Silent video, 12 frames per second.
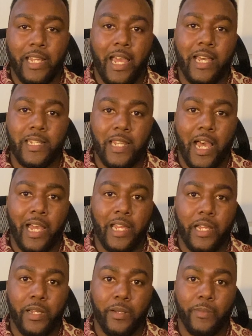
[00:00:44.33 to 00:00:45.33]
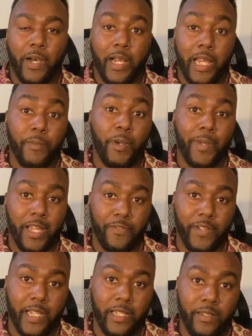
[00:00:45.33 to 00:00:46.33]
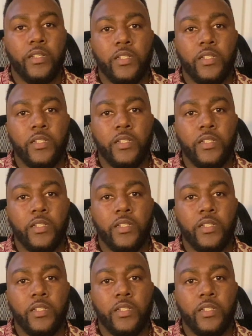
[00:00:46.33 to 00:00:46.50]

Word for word: as I am a MMA fan.